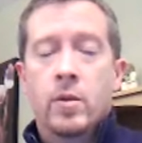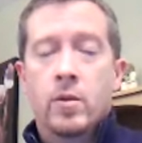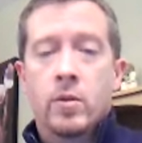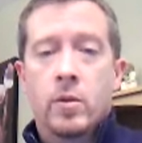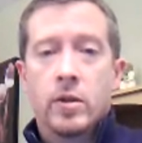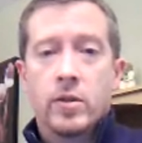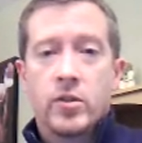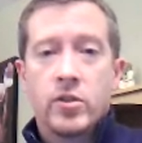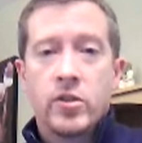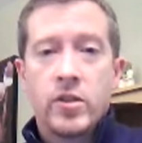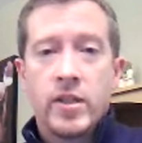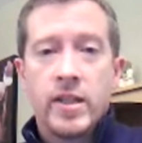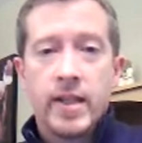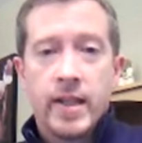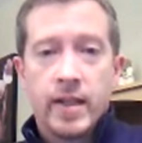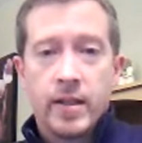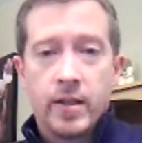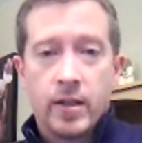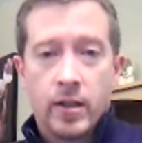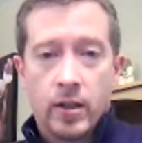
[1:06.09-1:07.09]
or
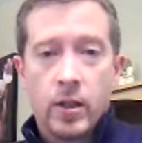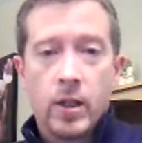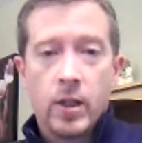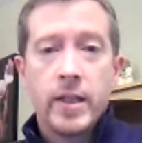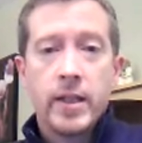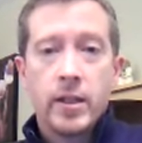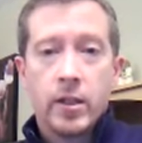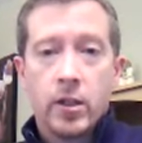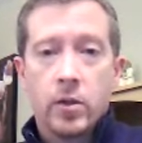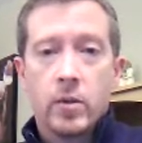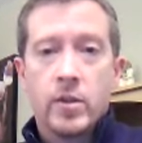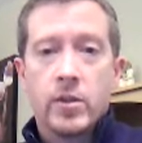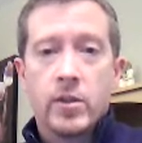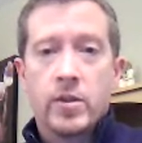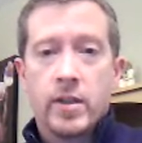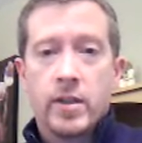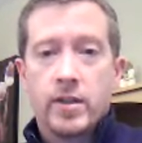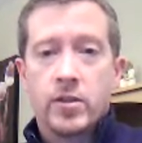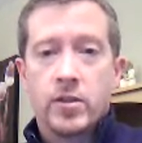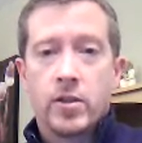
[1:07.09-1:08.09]
CLEO
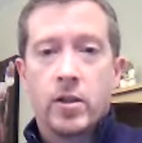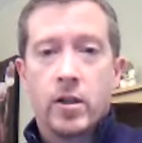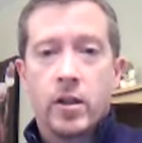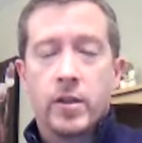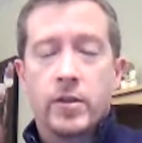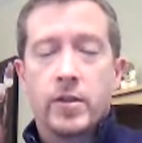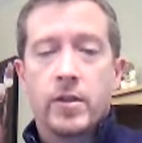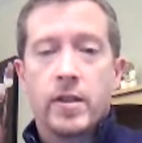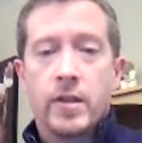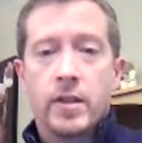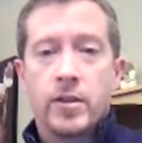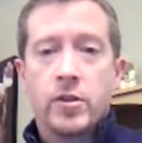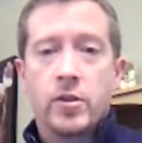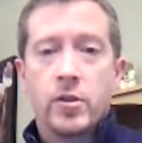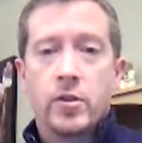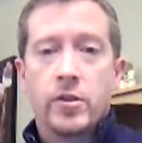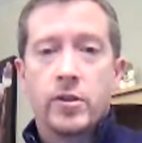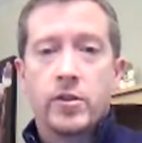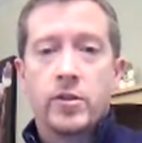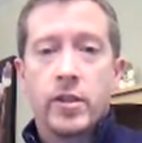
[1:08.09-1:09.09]
as it's called in the
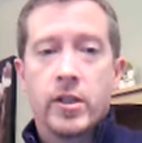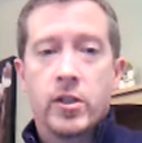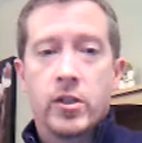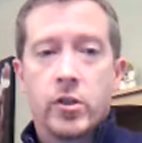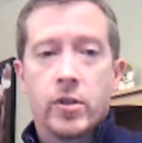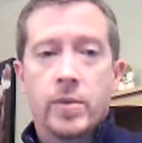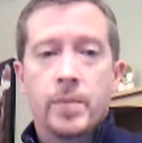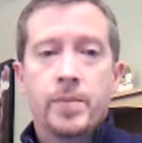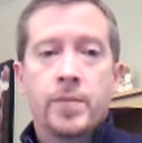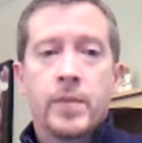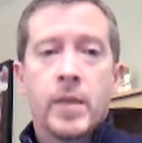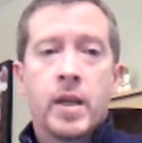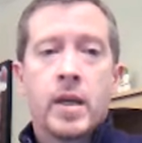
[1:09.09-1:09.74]
jurisdiction.